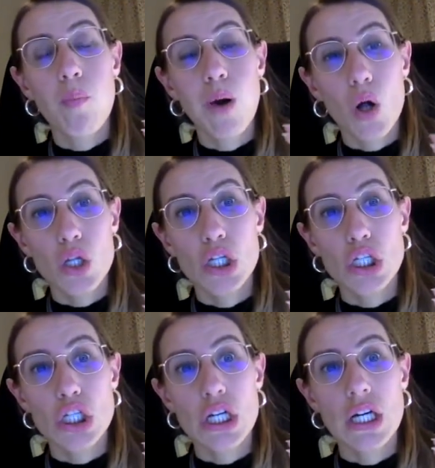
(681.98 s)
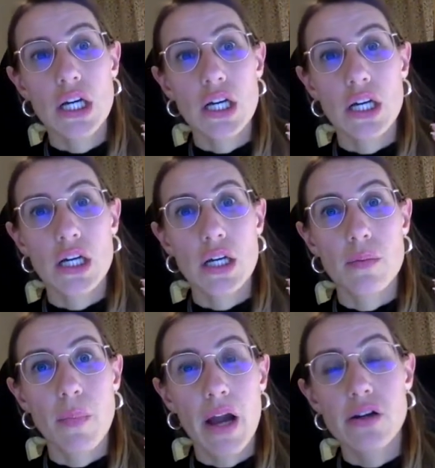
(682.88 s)
Polish
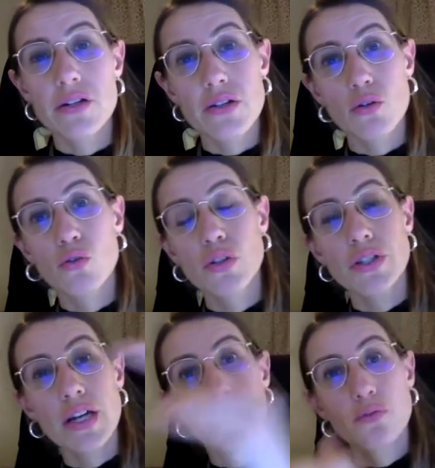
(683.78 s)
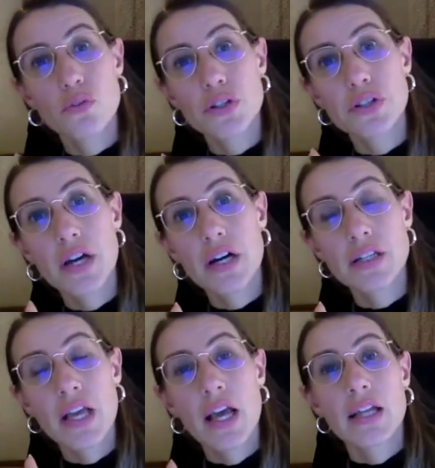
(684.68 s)
migrants who decide to
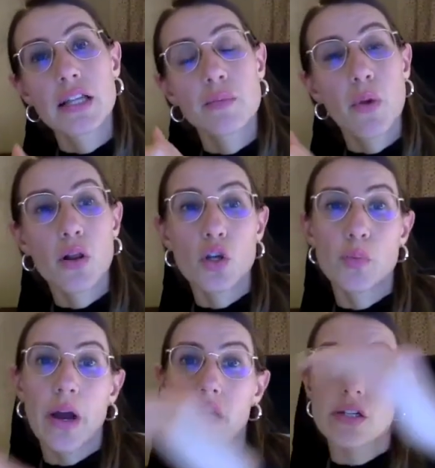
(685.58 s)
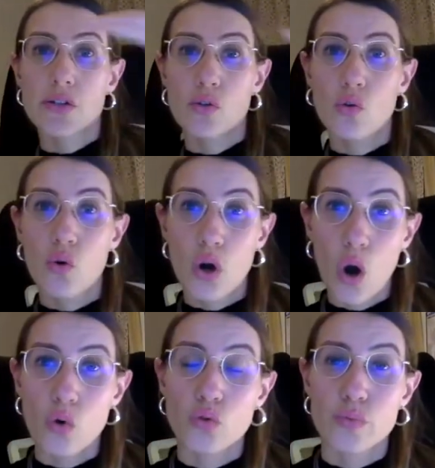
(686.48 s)
return than Polish migrants who
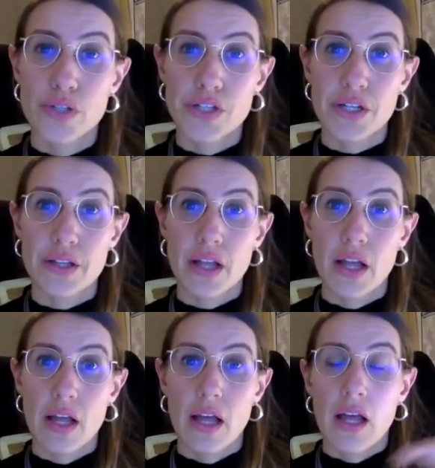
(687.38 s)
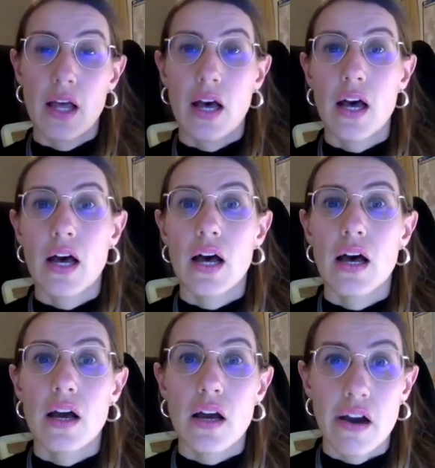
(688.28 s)
go to Britain
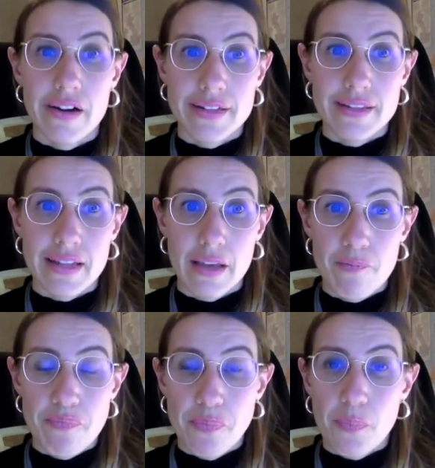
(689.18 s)
currently.